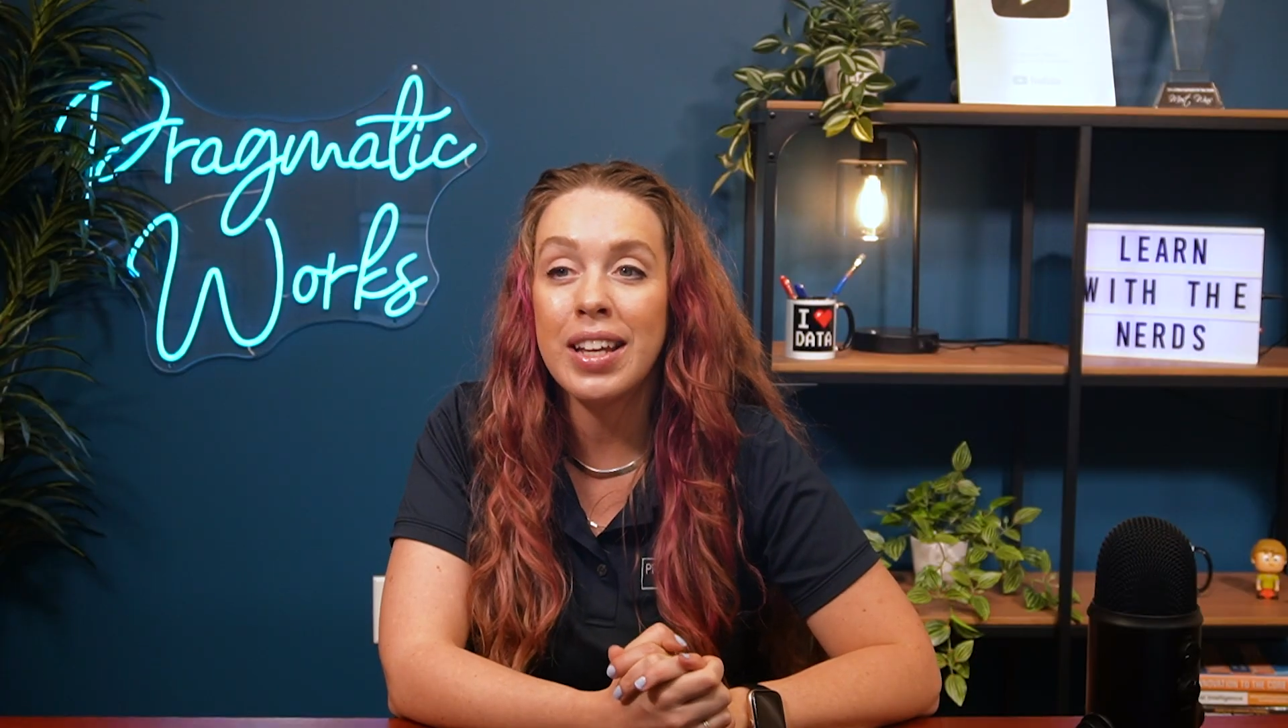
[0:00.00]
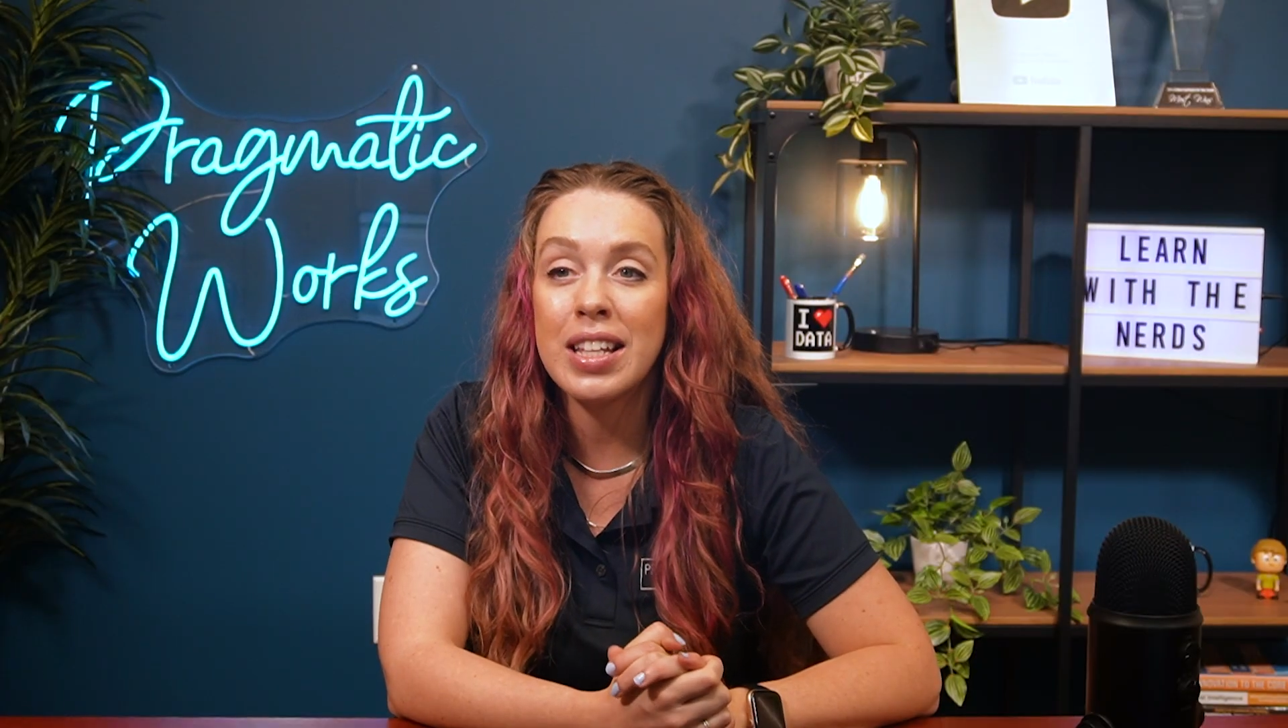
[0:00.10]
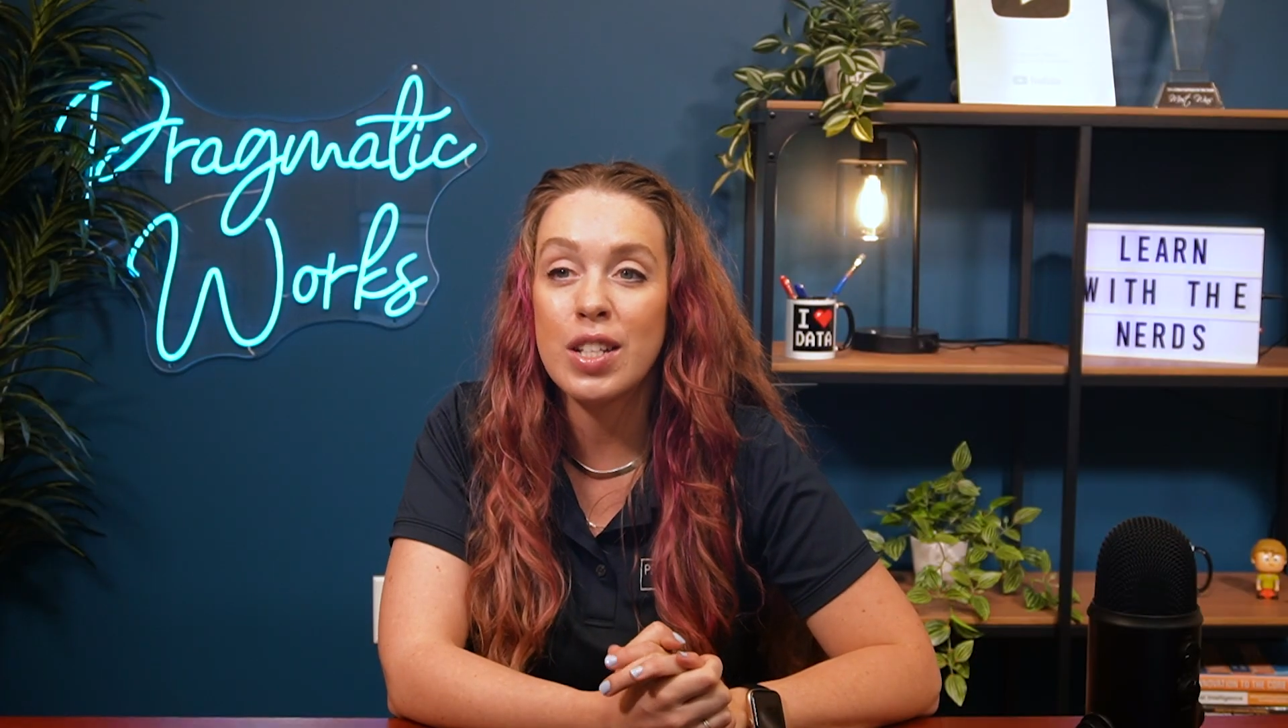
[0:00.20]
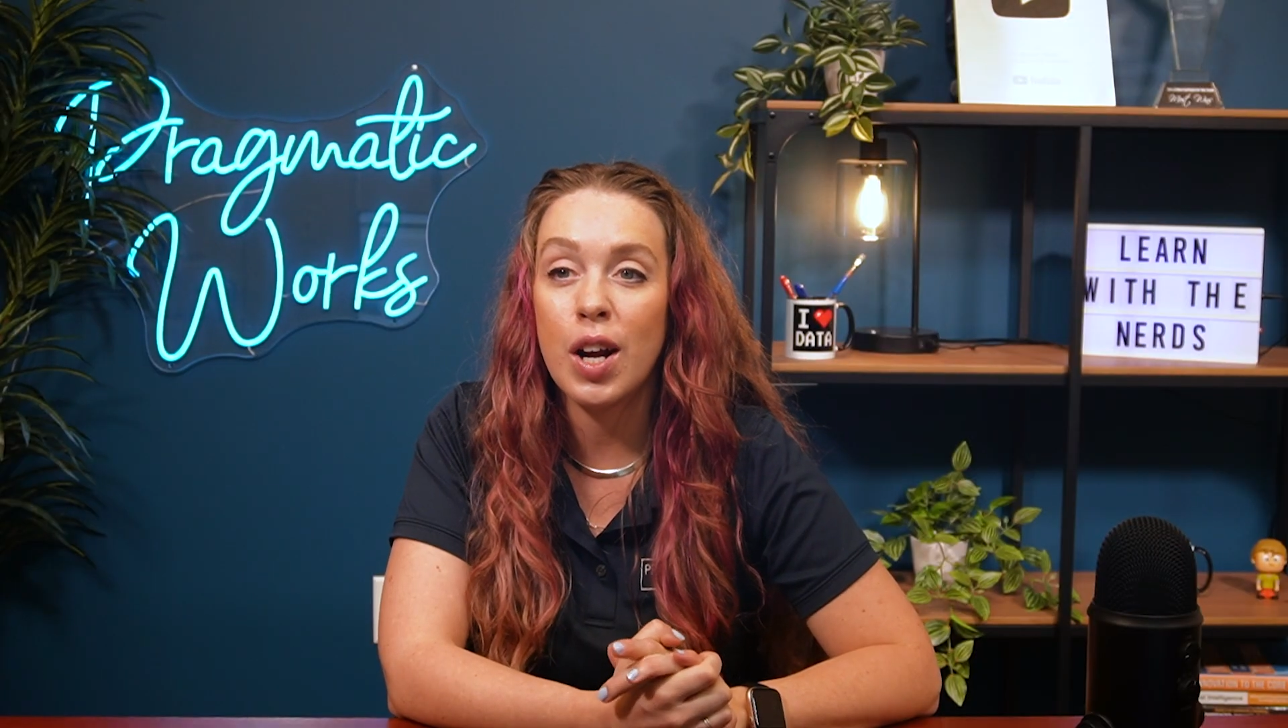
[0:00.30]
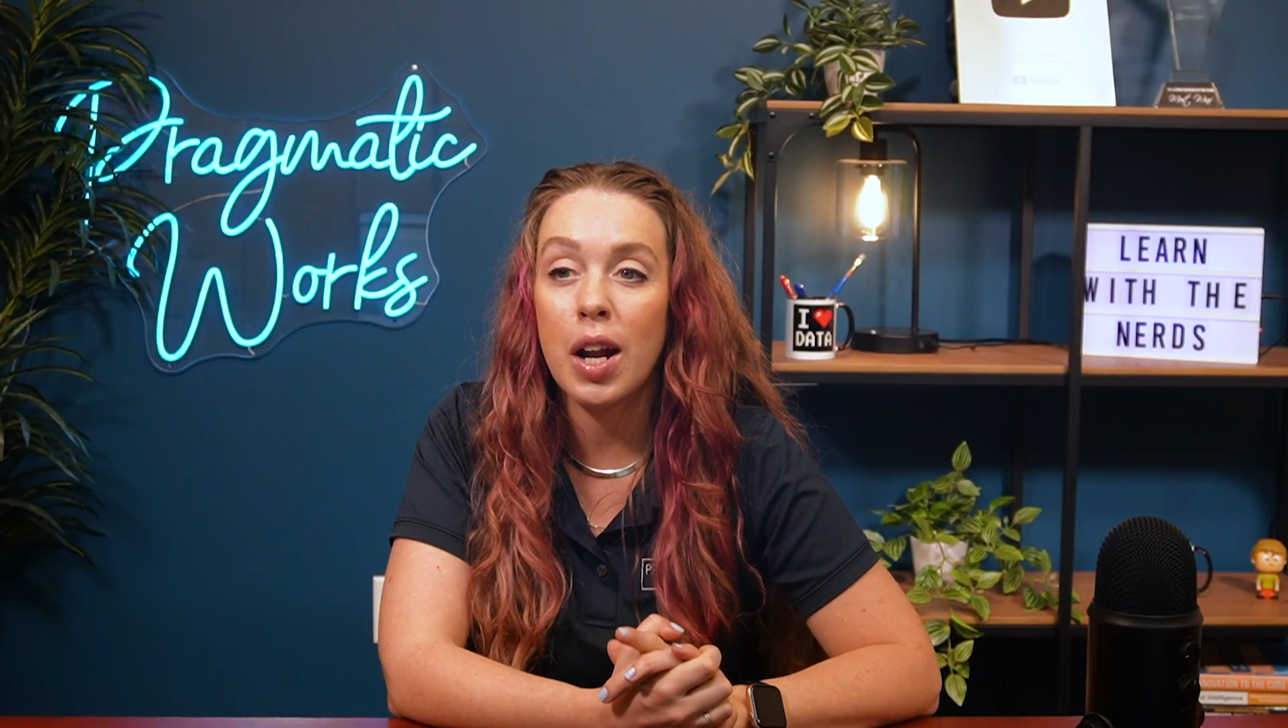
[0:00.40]
to
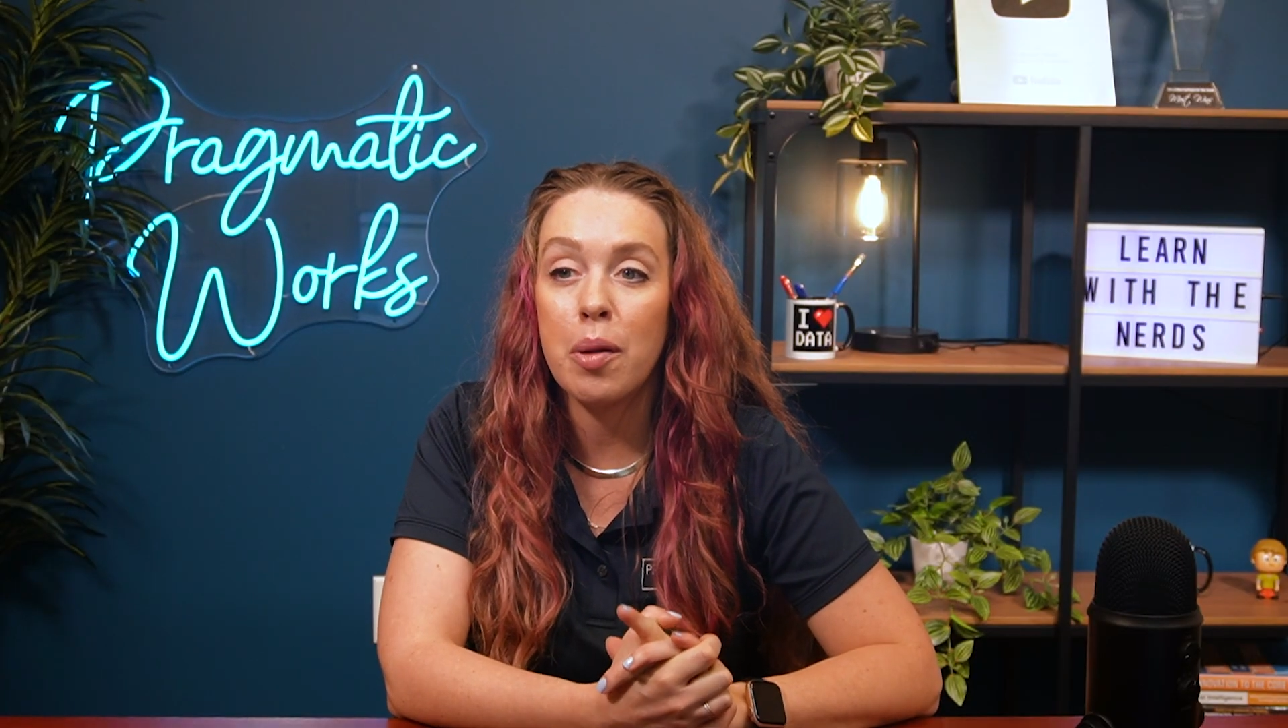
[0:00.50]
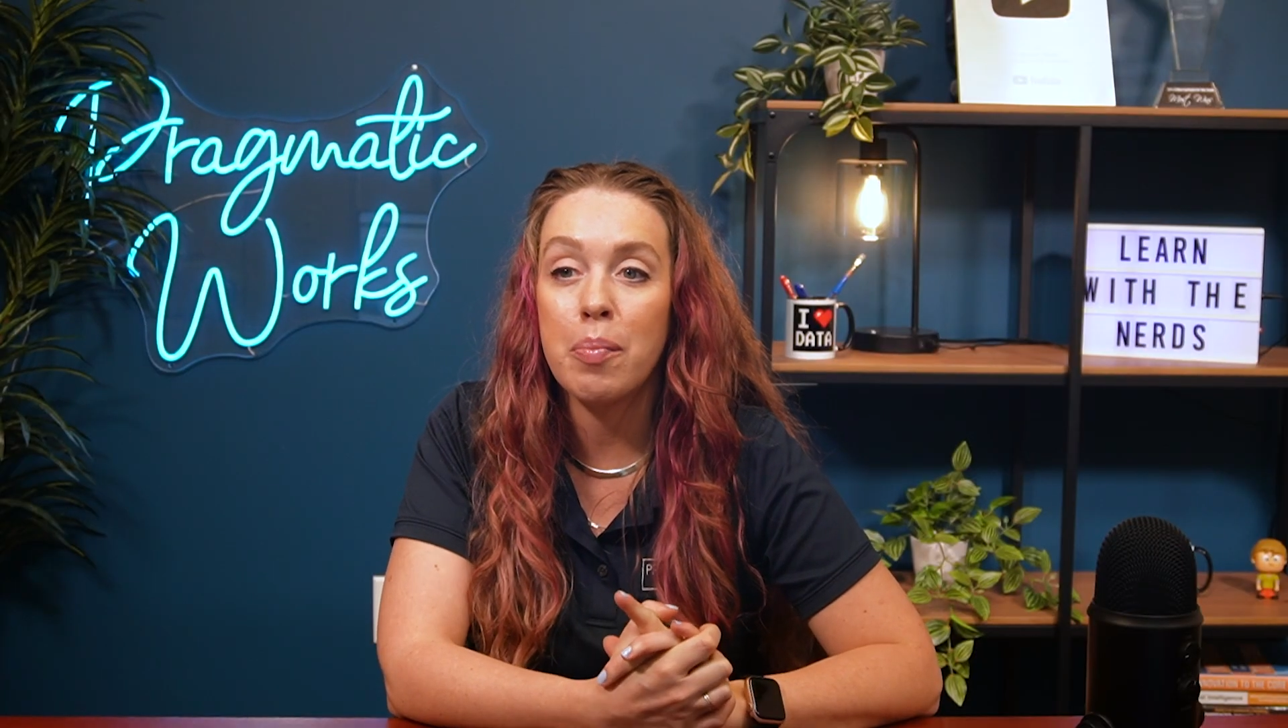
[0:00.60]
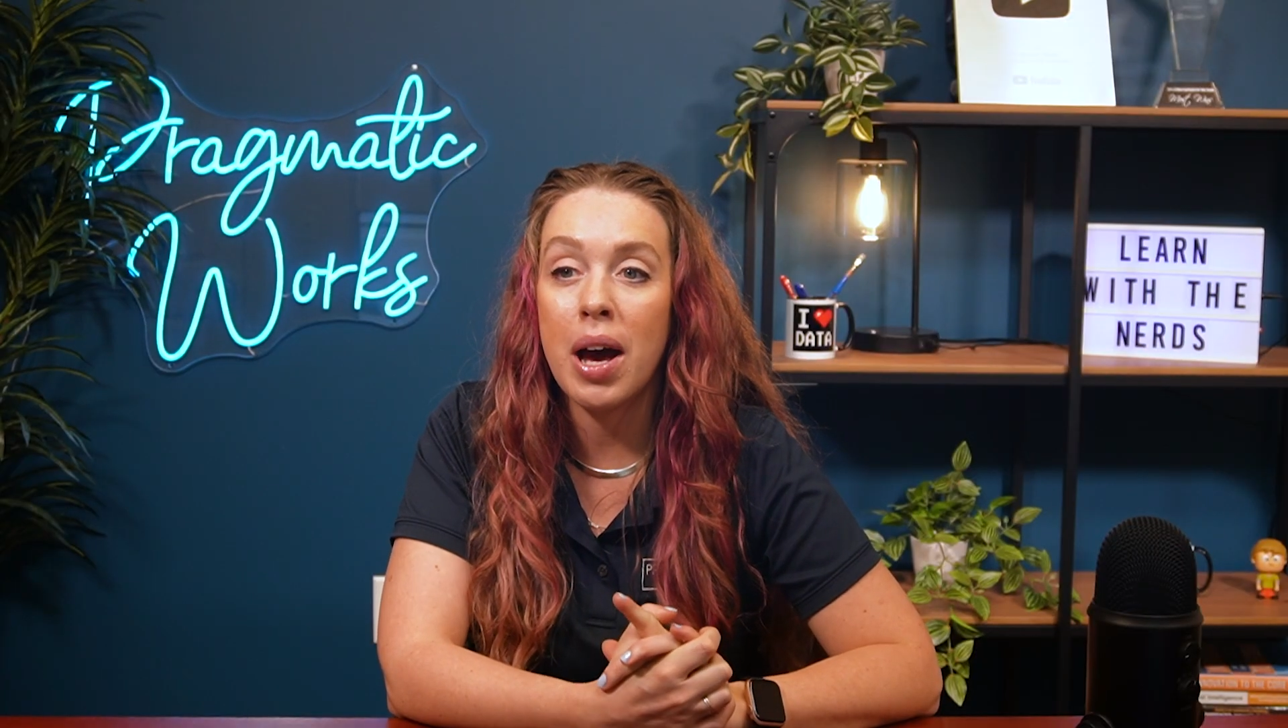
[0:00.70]
get started